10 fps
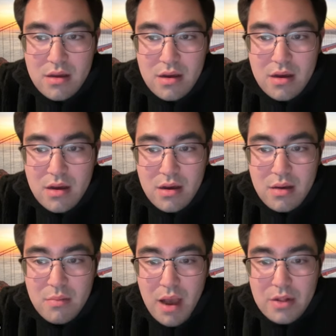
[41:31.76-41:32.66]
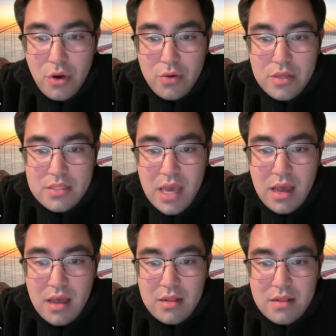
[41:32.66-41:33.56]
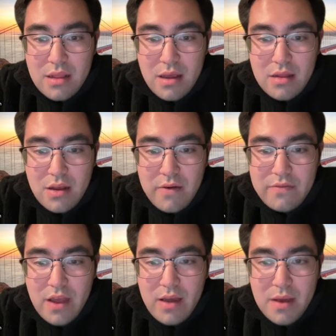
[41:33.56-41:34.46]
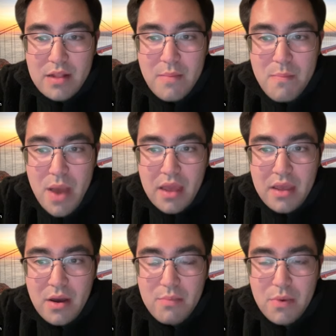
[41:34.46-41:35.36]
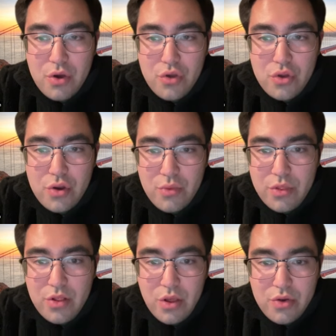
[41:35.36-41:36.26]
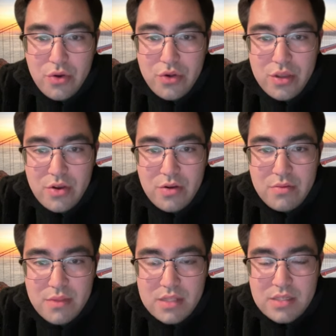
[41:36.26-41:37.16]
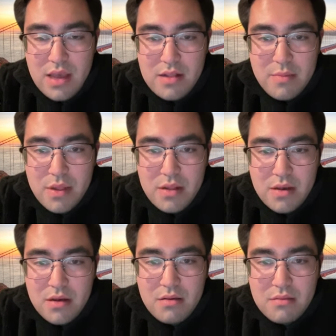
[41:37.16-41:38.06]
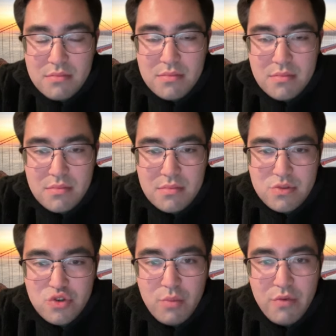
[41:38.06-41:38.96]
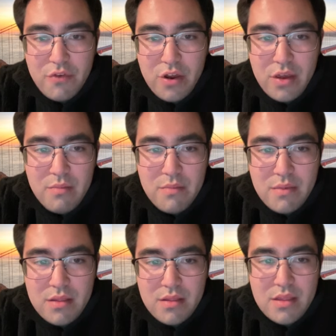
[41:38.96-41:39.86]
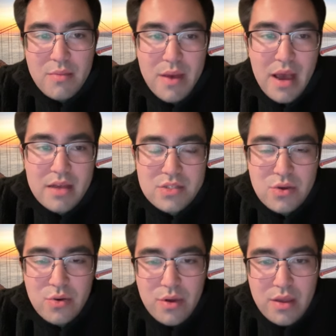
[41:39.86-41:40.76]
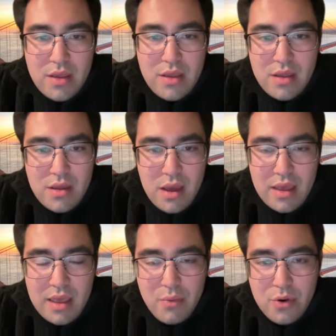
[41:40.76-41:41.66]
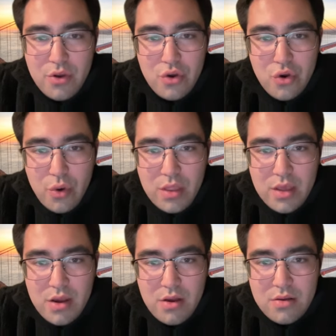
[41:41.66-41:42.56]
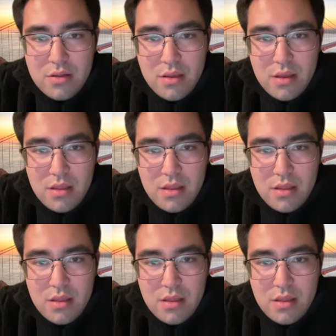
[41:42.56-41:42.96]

Um, I know he's had a tough time kind of backing up a good year with another good year. That's kind of been a trouble for him in, in the past. So I get where you're going there.